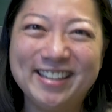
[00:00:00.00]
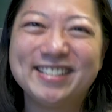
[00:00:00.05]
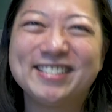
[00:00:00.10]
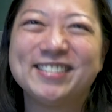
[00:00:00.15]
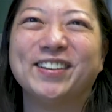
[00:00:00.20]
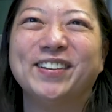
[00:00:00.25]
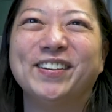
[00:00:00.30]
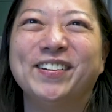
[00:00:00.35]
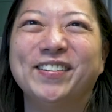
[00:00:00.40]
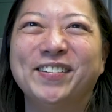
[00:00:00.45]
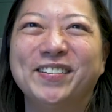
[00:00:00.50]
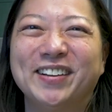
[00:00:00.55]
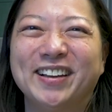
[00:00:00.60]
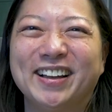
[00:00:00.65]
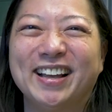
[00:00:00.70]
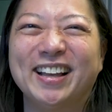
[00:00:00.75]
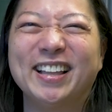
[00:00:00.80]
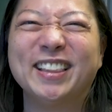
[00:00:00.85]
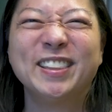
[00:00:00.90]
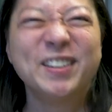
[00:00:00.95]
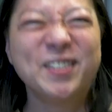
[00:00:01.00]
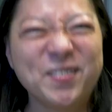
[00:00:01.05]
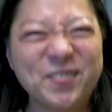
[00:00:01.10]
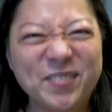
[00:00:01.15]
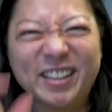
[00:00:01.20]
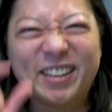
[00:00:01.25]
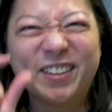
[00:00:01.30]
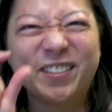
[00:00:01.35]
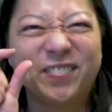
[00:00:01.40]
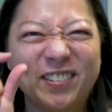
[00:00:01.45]
So a little
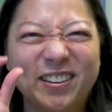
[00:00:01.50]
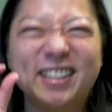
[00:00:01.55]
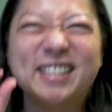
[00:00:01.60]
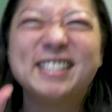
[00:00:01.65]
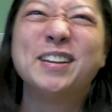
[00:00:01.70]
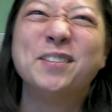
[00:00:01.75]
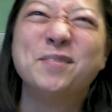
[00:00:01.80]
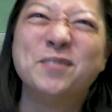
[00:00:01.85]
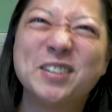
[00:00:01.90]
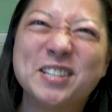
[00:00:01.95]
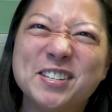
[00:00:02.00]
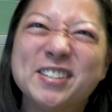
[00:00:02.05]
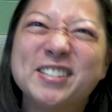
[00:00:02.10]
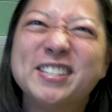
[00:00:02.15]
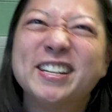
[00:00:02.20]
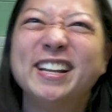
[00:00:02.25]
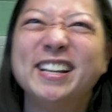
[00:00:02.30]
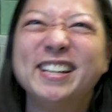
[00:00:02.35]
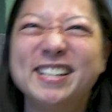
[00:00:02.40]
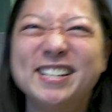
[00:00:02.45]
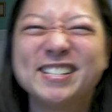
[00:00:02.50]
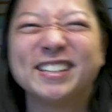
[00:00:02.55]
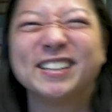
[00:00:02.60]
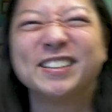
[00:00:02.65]
bit of a temperature change,